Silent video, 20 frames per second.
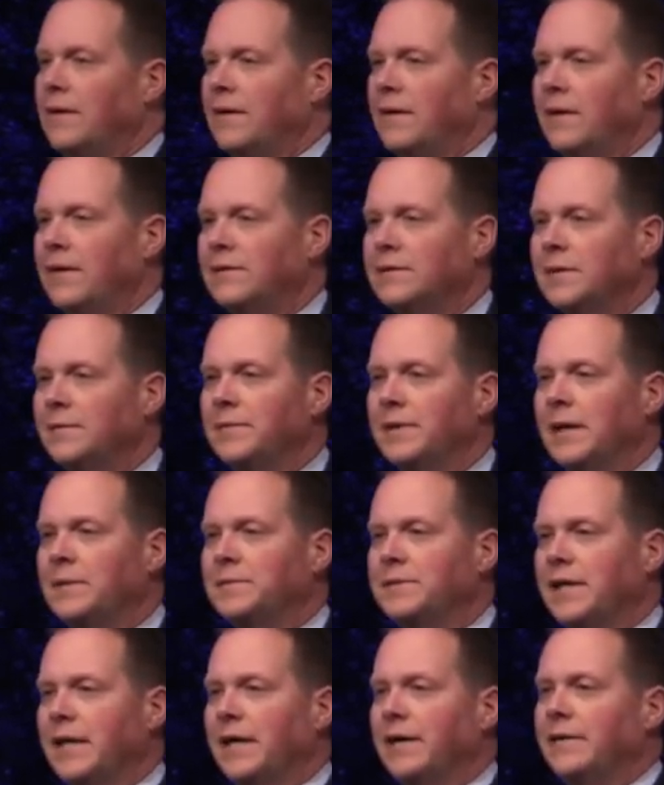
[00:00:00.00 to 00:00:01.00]

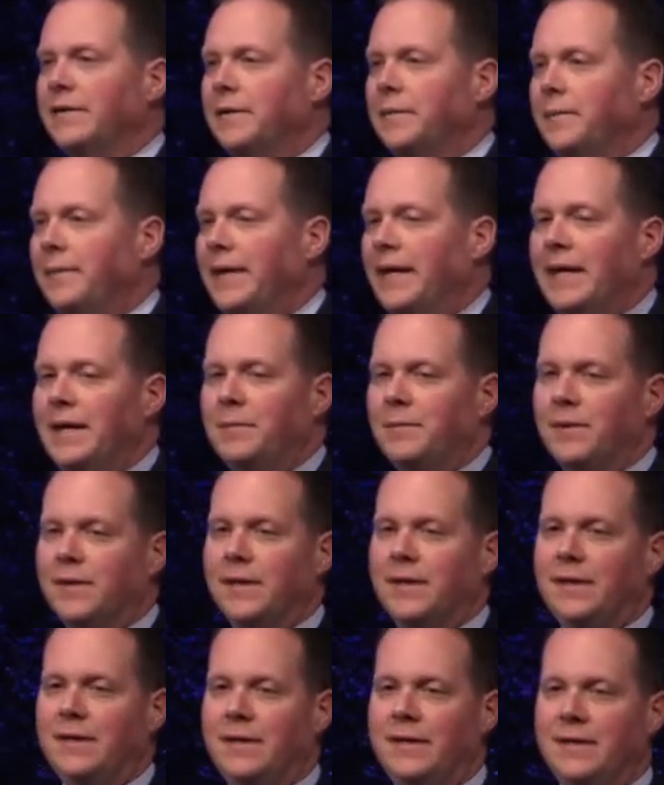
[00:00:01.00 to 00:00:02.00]
sometimes care to admit,
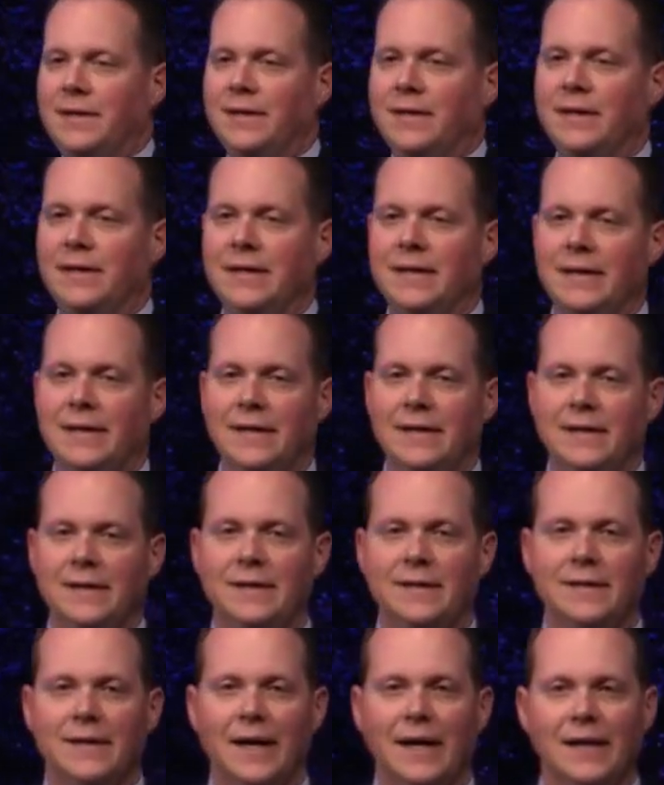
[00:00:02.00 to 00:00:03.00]
but
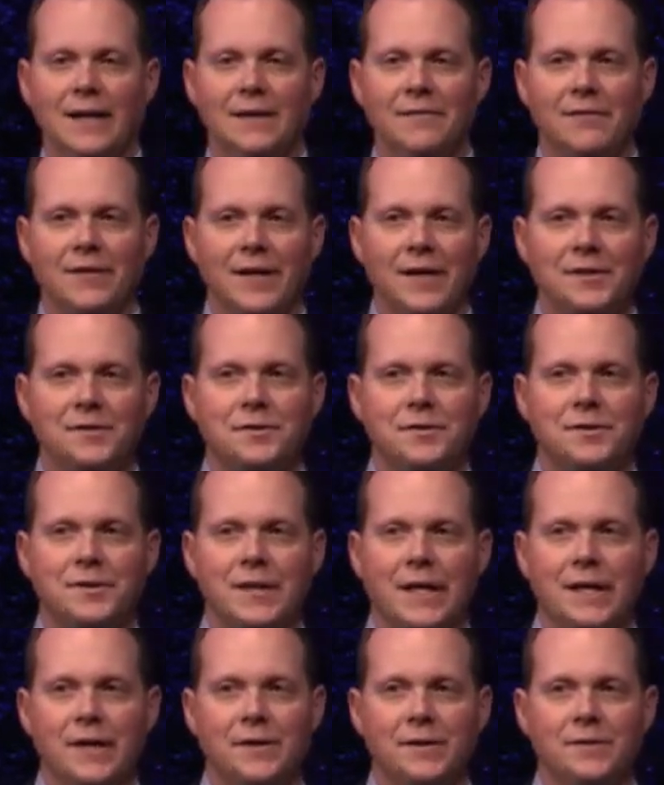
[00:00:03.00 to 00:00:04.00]
I live in
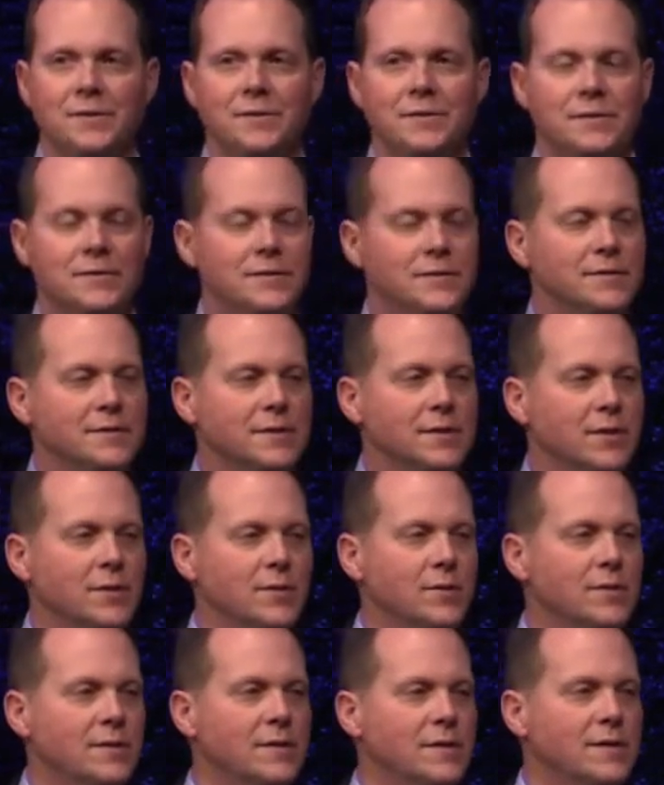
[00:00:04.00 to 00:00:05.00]
Estrogen Acres,
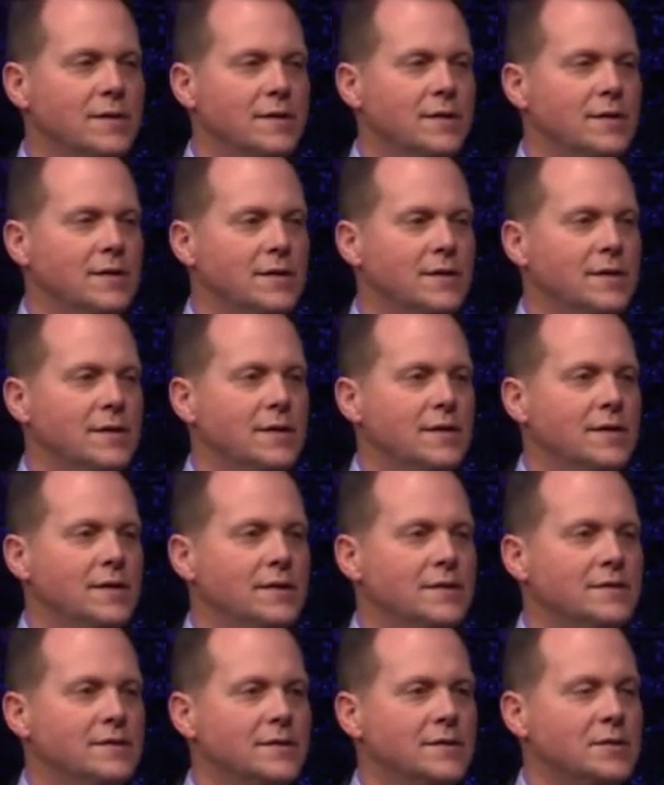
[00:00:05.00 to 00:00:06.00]
so
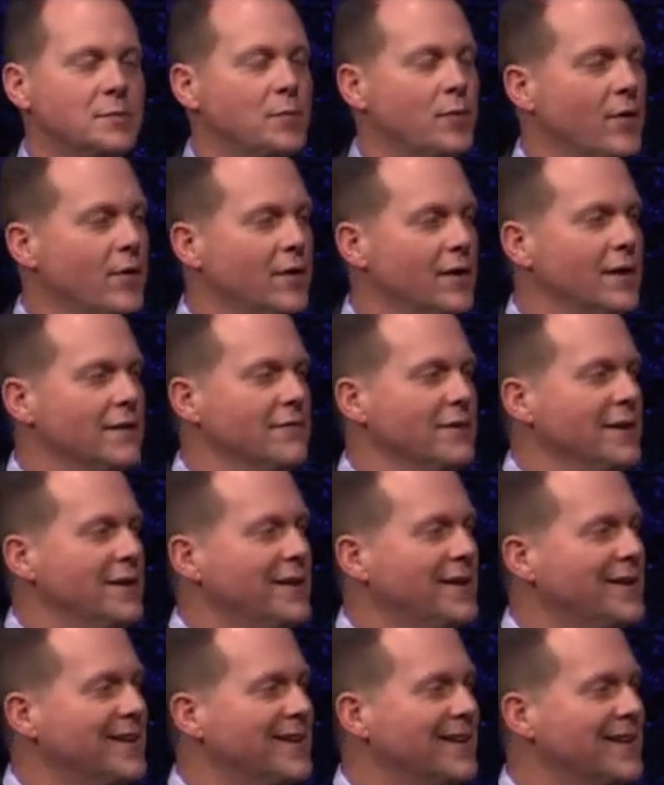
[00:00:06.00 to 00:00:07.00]
it's just a part of it.